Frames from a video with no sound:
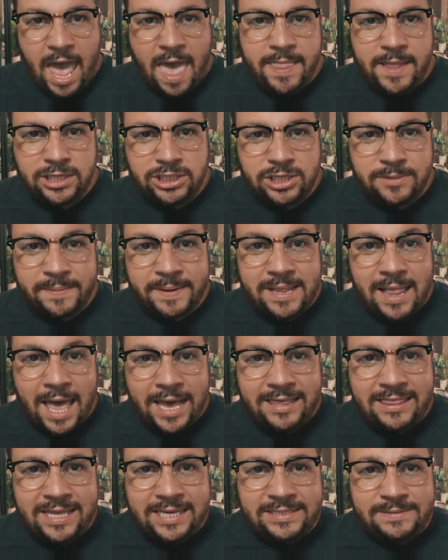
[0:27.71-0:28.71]
And then she'd be
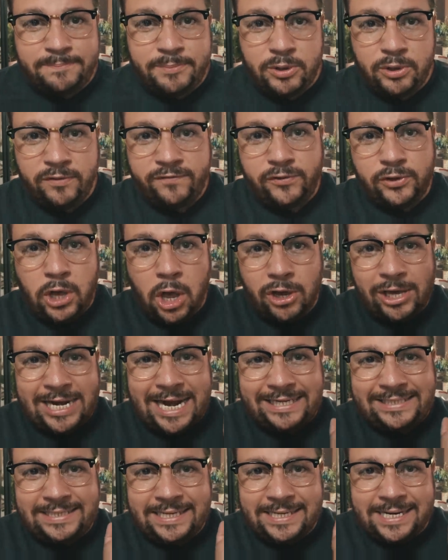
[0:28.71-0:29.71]
like, this beautiful
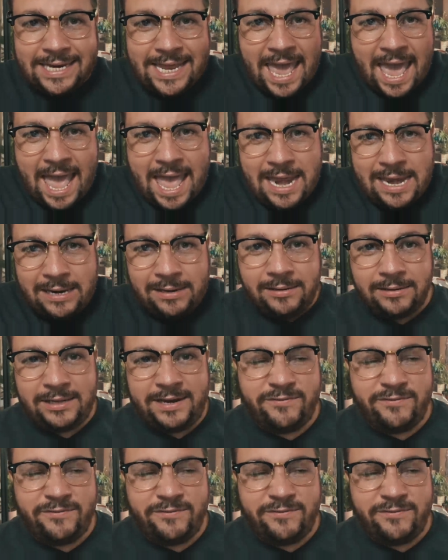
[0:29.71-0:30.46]
coconut scented candle.